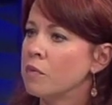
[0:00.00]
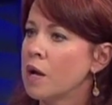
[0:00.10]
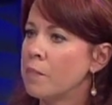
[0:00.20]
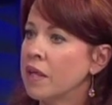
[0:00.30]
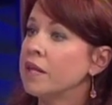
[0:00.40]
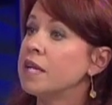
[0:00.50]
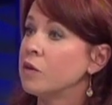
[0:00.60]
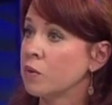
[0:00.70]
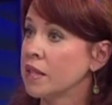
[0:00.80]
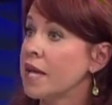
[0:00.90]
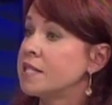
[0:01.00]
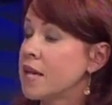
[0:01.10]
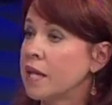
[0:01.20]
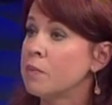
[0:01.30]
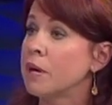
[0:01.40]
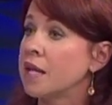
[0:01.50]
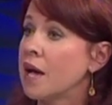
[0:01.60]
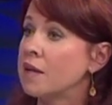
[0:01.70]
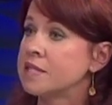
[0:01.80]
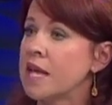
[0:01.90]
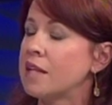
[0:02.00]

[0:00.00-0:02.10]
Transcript: ability to relate to anybody mm -hmm. else,